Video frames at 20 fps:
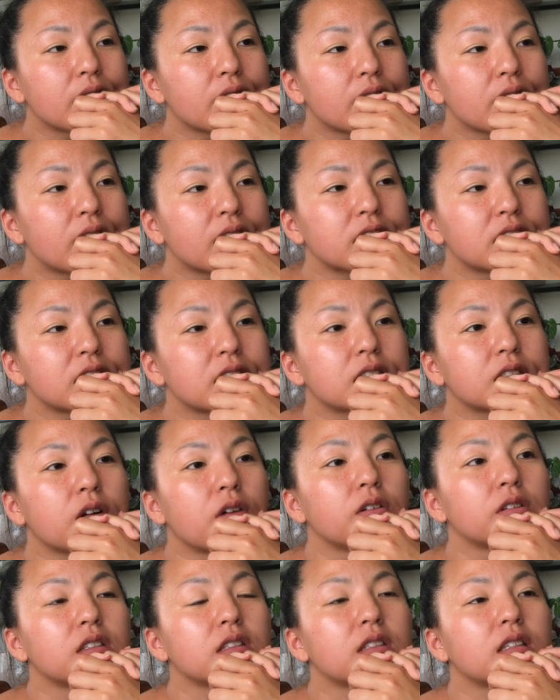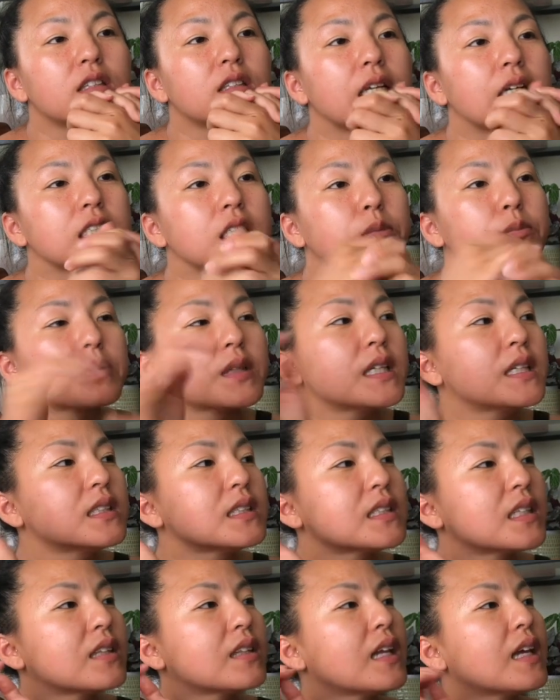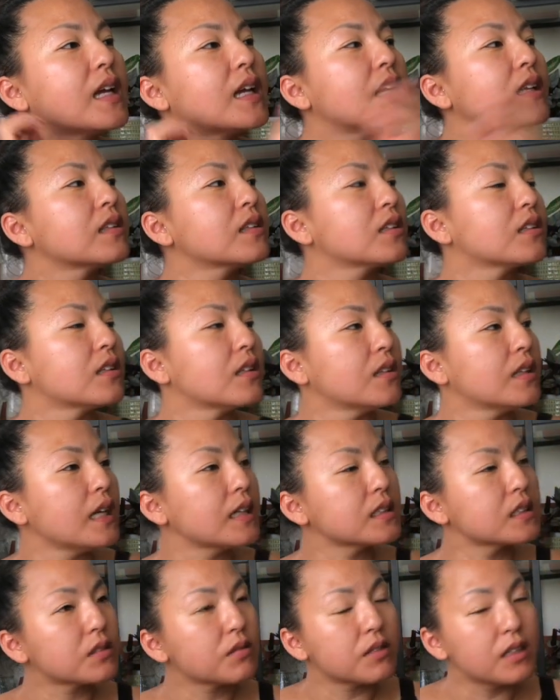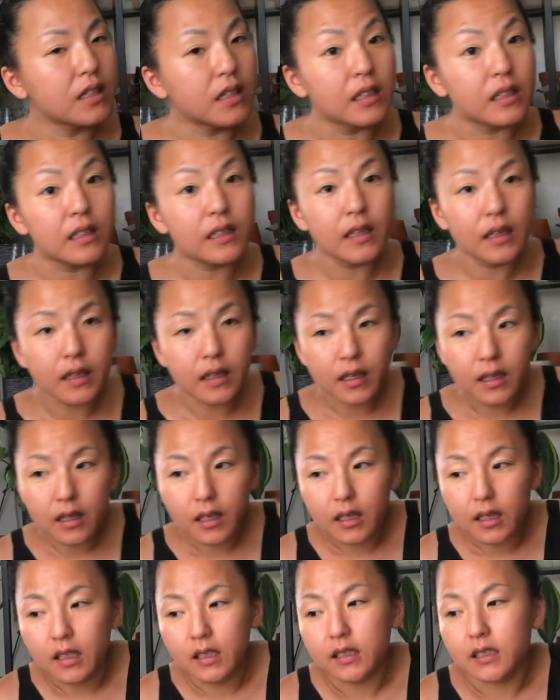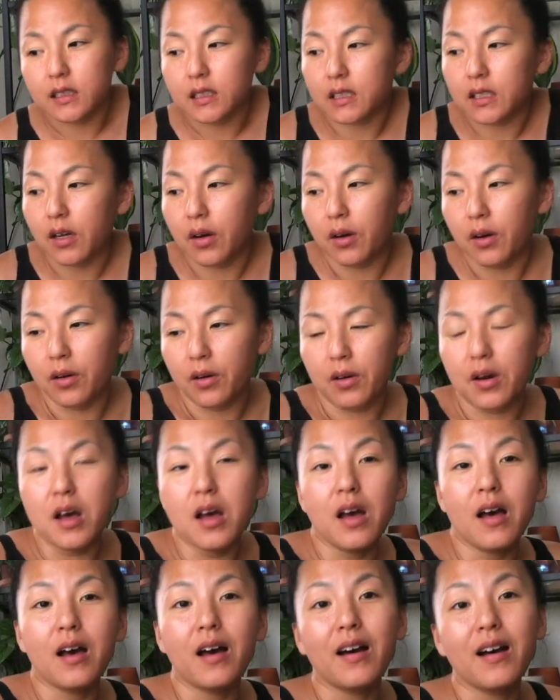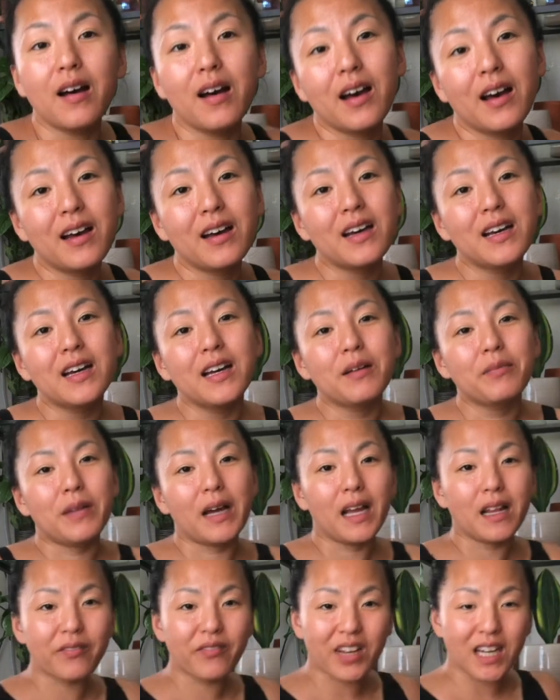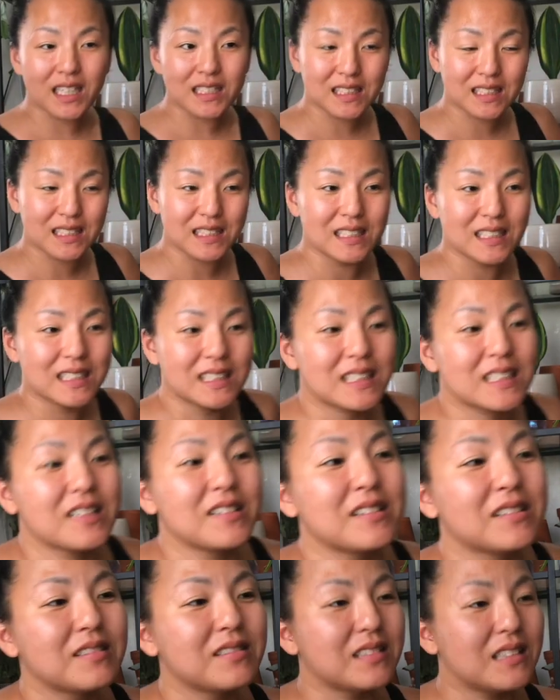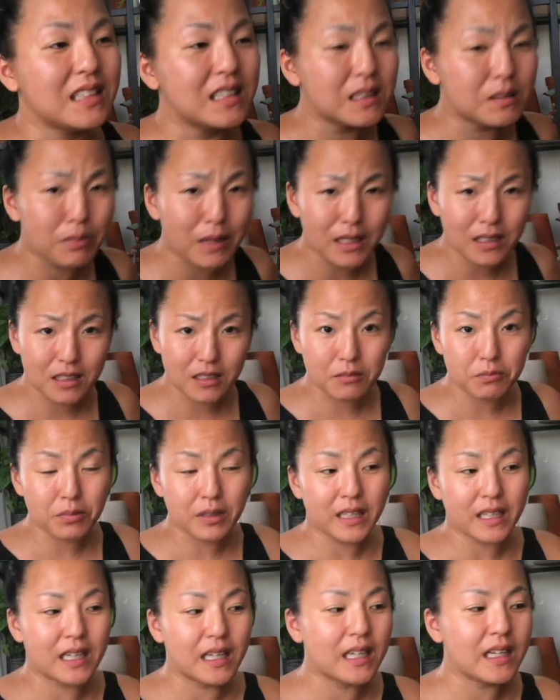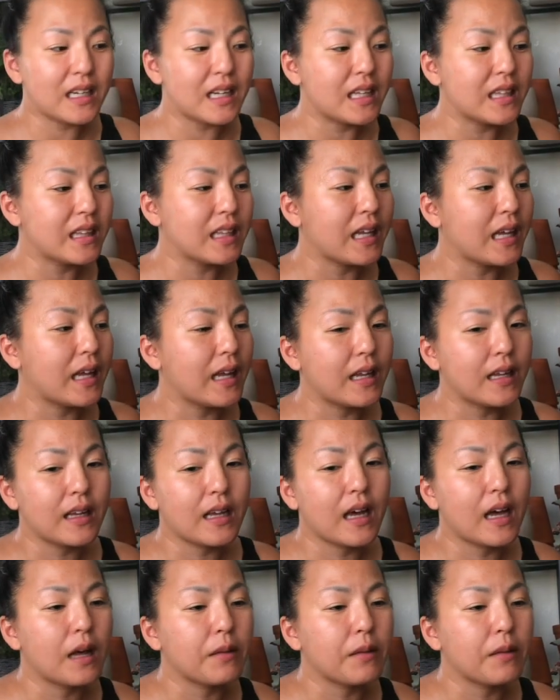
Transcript: yeah, just going to the next plants and then to the next one. So my advice is to inspect your plant and then